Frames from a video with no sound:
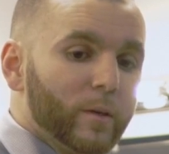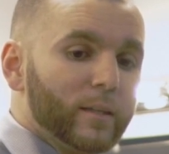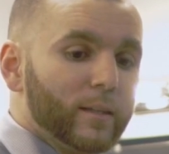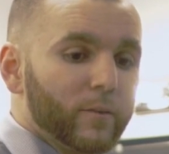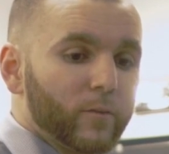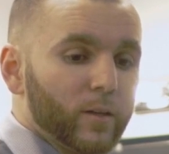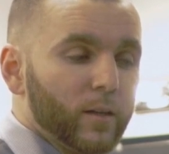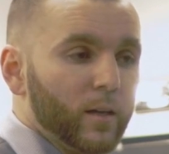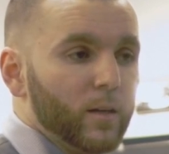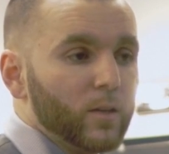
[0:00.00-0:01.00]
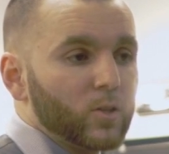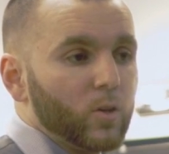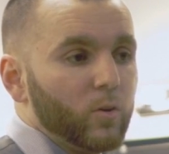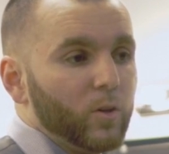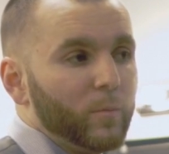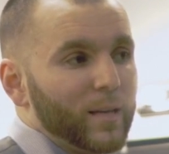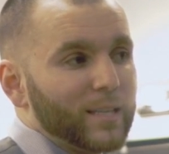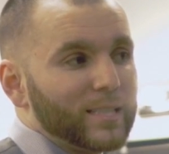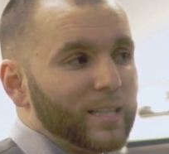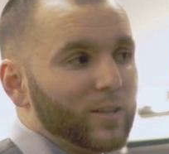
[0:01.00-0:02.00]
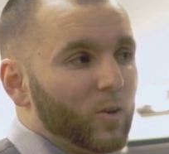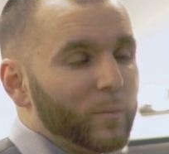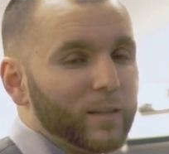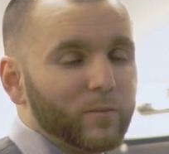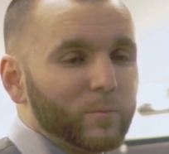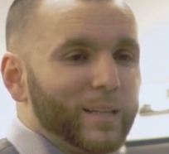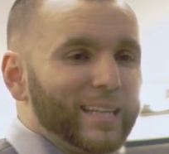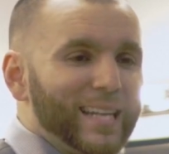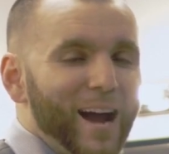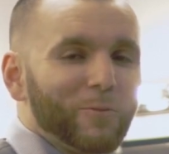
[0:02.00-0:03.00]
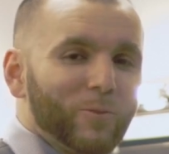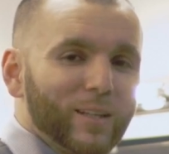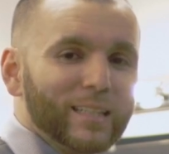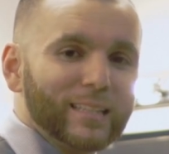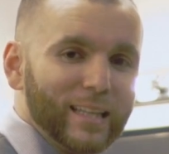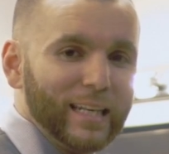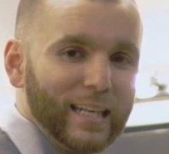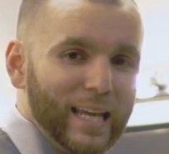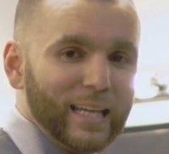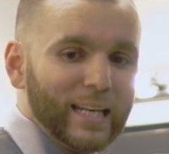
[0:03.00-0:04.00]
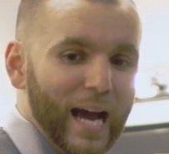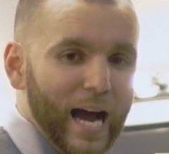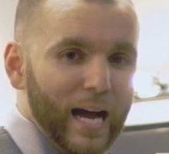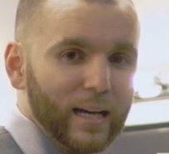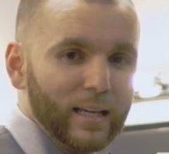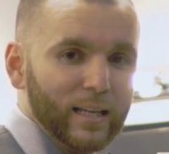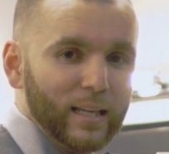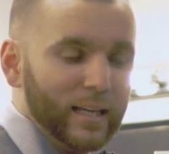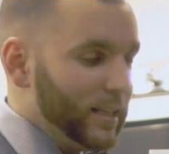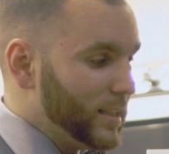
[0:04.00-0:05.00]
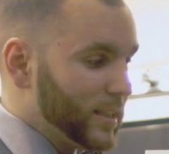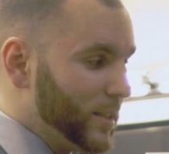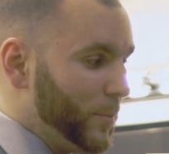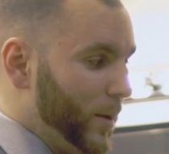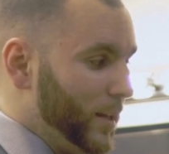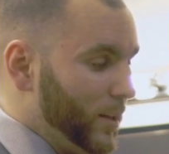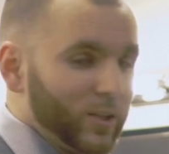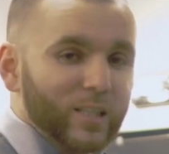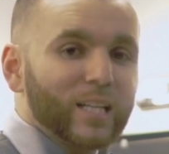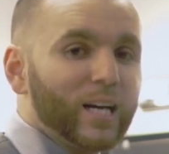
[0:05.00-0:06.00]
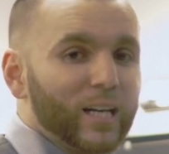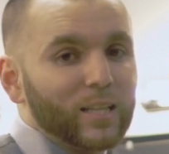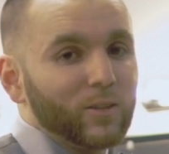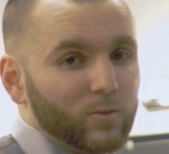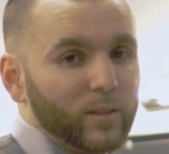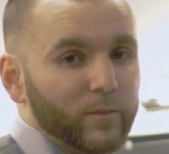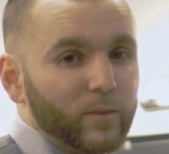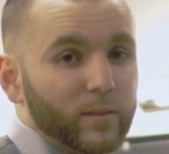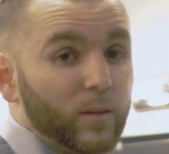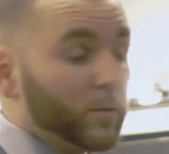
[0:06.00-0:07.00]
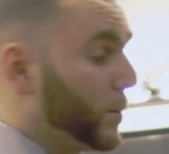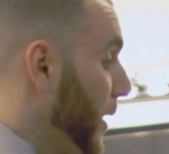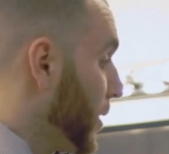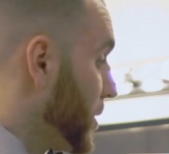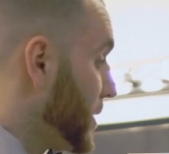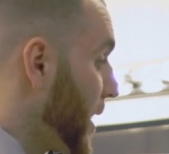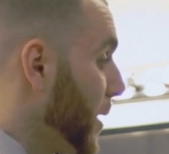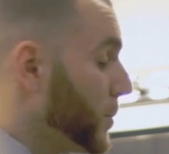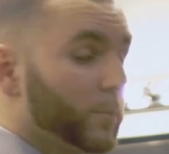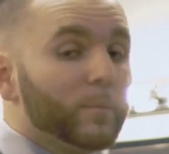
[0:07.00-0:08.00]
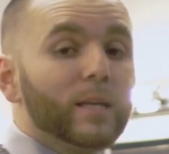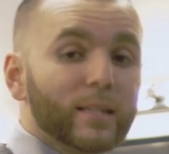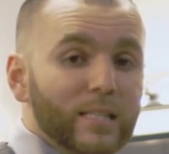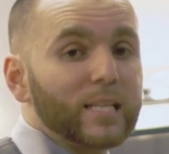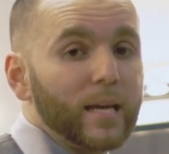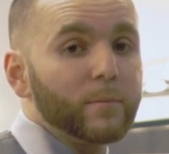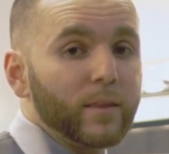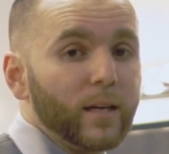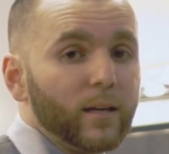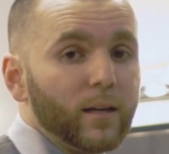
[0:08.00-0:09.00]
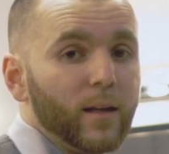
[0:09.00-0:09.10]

bit different, so you'll be able to see a little bit different, but not really to the naked eye. It just depends. They're just cut a little different. They're set up to mean the same thing.